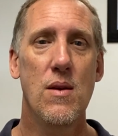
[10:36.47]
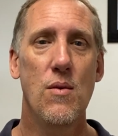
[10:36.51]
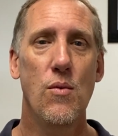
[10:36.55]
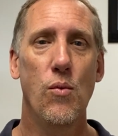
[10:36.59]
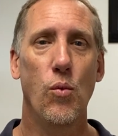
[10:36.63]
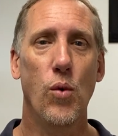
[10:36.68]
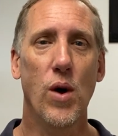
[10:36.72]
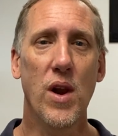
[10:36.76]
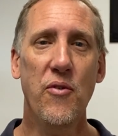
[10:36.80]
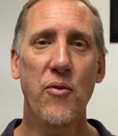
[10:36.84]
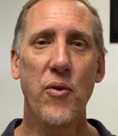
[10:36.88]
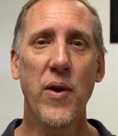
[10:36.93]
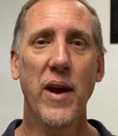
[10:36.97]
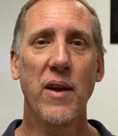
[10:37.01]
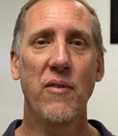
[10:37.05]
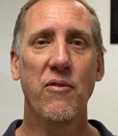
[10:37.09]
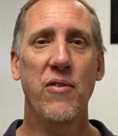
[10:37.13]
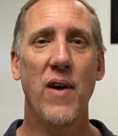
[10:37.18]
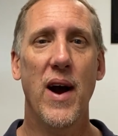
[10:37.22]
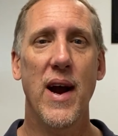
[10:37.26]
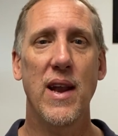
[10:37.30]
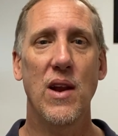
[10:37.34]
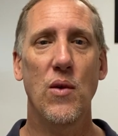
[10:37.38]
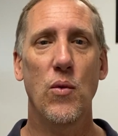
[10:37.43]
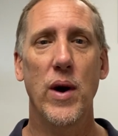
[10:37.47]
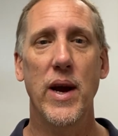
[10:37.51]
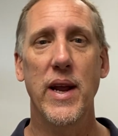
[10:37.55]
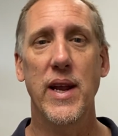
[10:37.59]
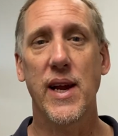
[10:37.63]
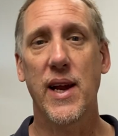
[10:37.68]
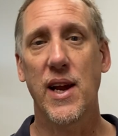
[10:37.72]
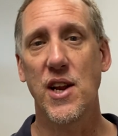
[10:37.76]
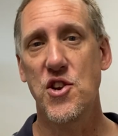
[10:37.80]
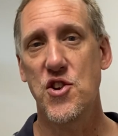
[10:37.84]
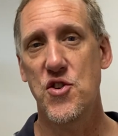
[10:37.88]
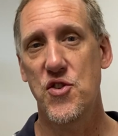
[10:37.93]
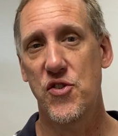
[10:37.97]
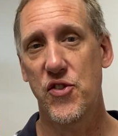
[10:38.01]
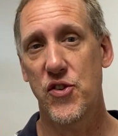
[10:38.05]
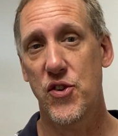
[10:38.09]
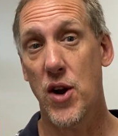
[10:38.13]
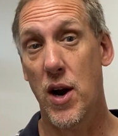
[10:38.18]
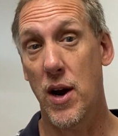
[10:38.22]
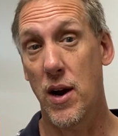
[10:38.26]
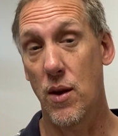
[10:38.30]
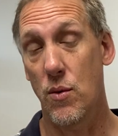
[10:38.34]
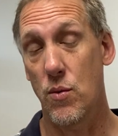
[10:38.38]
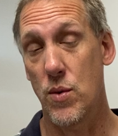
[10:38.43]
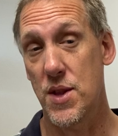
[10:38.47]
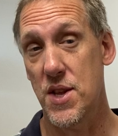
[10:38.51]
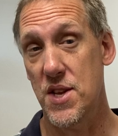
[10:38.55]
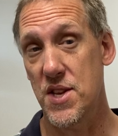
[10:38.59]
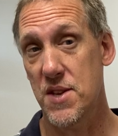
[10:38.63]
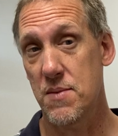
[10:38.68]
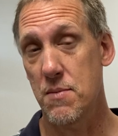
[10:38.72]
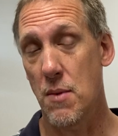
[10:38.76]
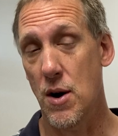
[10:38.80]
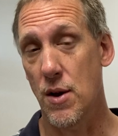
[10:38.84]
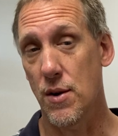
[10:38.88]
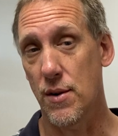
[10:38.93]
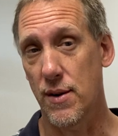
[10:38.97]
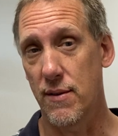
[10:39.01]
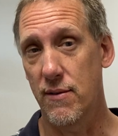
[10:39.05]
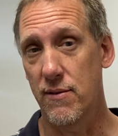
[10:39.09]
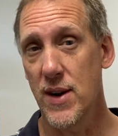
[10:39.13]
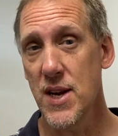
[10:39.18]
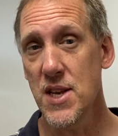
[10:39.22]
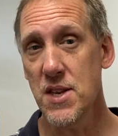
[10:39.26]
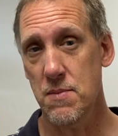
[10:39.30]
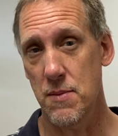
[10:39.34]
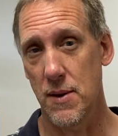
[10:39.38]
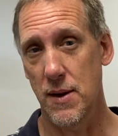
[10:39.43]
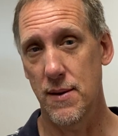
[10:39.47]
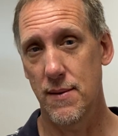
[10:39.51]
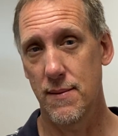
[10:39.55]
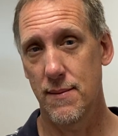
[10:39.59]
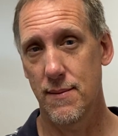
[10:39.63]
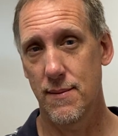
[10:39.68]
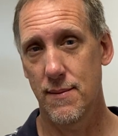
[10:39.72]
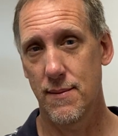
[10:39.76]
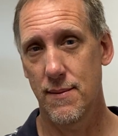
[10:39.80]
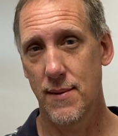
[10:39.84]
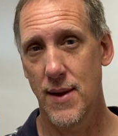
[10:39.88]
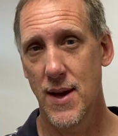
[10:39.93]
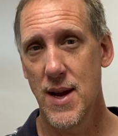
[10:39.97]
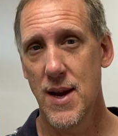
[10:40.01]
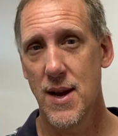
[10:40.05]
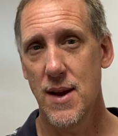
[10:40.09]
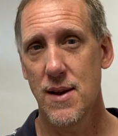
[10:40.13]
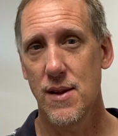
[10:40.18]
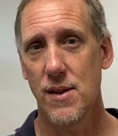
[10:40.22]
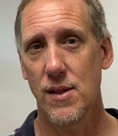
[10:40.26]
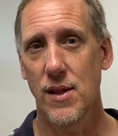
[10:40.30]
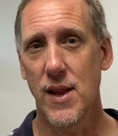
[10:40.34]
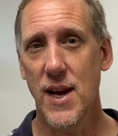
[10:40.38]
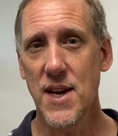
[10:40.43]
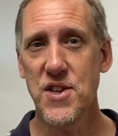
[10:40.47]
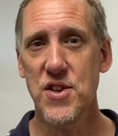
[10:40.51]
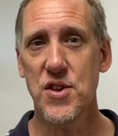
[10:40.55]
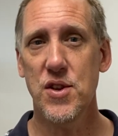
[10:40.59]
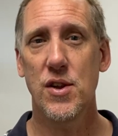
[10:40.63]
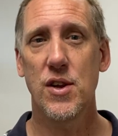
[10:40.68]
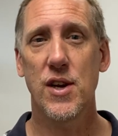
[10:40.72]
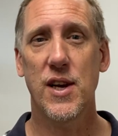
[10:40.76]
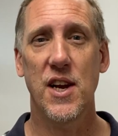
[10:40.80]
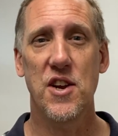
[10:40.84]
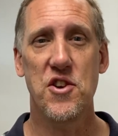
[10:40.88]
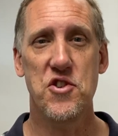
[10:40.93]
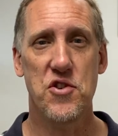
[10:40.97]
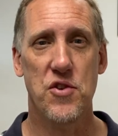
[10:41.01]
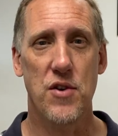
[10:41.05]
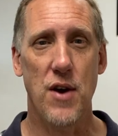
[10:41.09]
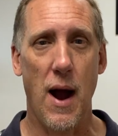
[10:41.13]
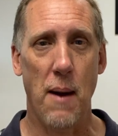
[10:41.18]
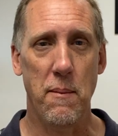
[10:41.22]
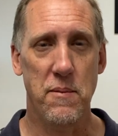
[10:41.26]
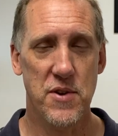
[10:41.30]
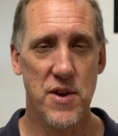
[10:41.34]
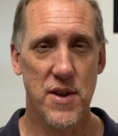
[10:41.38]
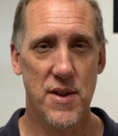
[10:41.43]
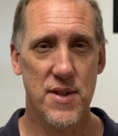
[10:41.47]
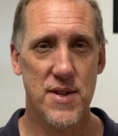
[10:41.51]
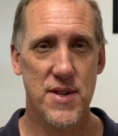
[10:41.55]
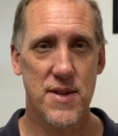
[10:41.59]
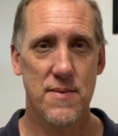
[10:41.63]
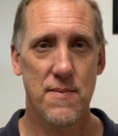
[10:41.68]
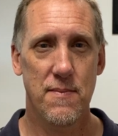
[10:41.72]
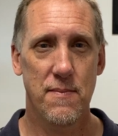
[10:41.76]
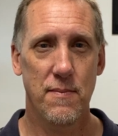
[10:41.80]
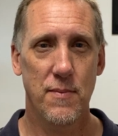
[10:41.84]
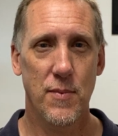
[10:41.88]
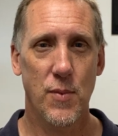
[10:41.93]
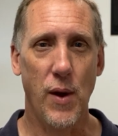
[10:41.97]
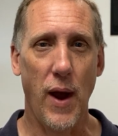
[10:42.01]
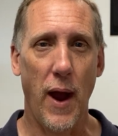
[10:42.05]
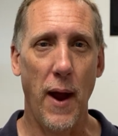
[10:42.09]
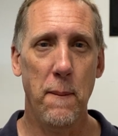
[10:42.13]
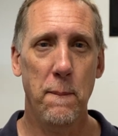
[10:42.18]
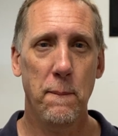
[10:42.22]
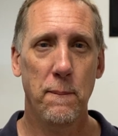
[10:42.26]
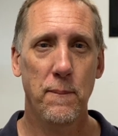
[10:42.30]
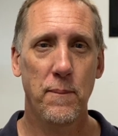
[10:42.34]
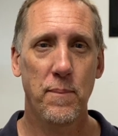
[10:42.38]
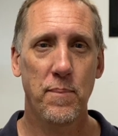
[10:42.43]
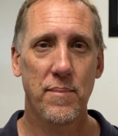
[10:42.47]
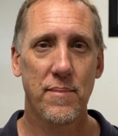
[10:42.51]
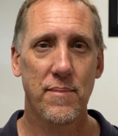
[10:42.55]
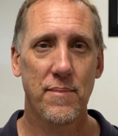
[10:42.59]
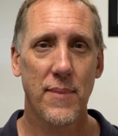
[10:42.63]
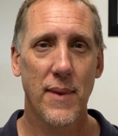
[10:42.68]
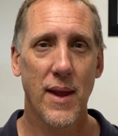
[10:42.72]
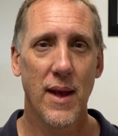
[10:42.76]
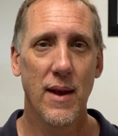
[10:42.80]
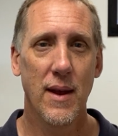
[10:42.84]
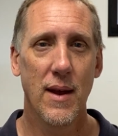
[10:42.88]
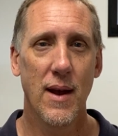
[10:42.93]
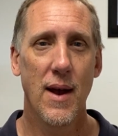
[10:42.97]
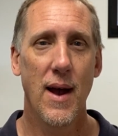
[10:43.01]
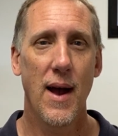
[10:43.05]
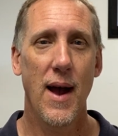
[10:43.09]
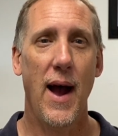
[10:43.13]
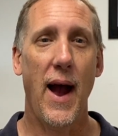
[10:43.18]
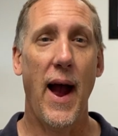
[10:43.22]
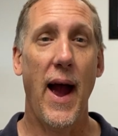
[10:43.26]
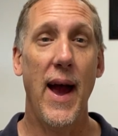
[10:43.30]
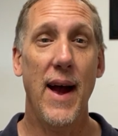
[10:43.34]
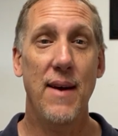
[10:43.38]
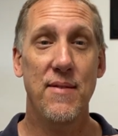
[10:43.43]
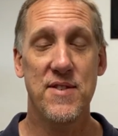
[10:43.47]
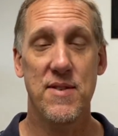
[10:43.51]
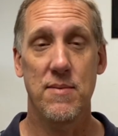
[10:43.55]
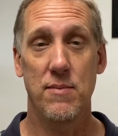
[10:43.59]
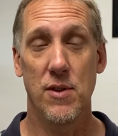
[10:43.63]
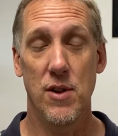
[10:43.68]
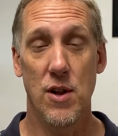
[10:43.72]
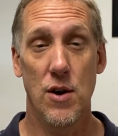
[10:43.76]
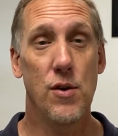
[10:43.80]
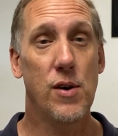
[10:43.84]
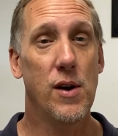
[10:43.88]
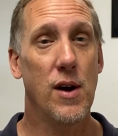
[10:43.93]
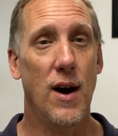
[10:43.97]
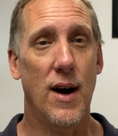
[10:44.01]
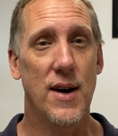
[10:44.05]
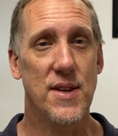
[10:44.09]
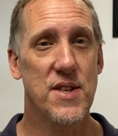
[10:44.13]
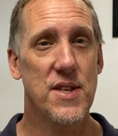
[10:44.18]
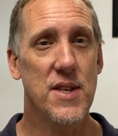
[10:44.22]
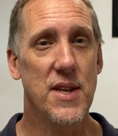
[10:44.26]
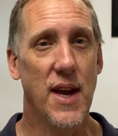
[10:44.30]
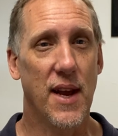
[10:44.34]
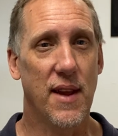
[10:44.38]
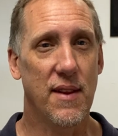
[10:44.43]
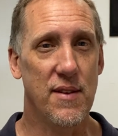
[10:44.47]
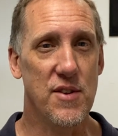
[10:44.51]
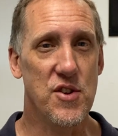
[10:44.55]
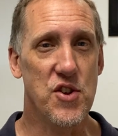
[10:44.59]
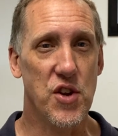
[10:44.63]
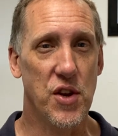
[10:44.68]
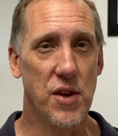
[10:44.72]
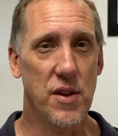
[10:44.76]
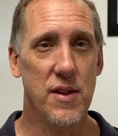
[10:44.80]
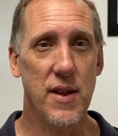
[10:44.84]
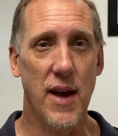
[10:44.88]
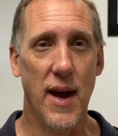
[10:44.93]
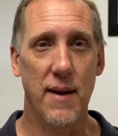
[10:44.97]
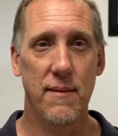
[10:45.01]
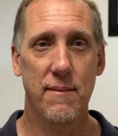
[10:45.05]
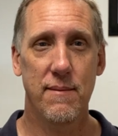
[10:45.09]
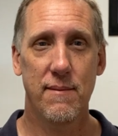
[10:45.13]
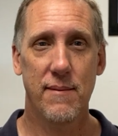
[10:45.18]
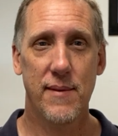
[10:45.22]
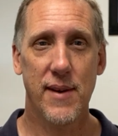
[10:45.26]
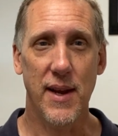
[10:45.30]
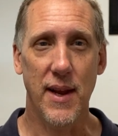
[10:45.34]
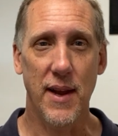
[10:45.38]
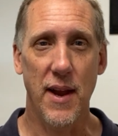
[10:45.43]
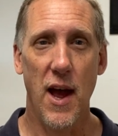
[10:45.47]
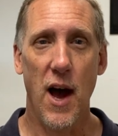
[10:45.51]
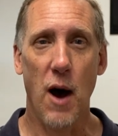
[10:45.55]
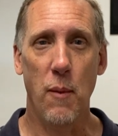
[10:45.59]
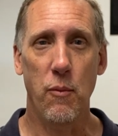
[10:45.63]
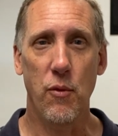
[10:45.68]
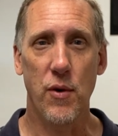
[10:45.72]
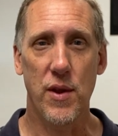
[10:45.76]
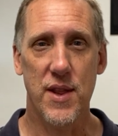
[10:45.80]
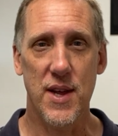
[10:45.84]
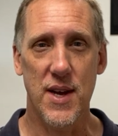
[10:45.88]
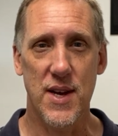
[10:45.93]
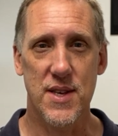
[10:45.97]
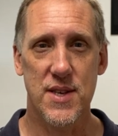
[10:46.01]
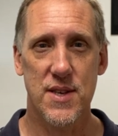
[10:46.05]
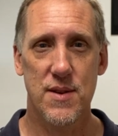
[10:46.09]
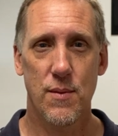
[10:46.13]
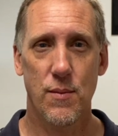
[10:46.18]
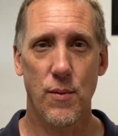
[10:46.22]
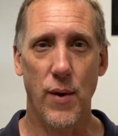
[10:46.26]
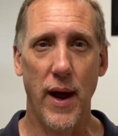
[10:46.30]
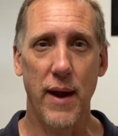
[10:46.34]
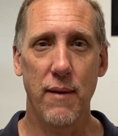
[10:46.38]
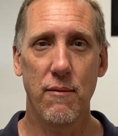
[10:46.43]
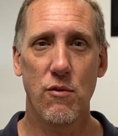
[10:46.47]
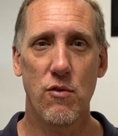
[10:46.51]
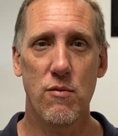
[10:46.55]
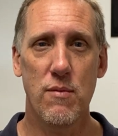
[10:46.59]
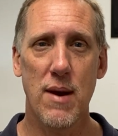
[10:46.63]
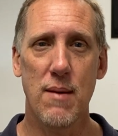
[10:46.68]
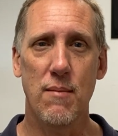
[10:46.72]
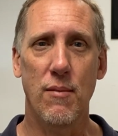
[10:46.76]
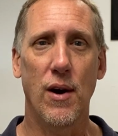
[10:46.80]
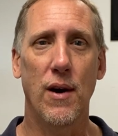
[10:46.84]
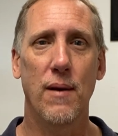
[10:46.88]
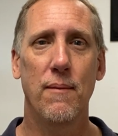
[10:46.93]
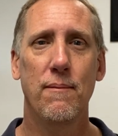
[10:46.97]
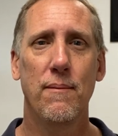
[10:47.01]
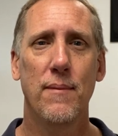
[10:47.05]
what if we could find a way to get you started with a smaller investment? Let's look at your options, okay? I have some low-cost things that can help with this, right? Remember,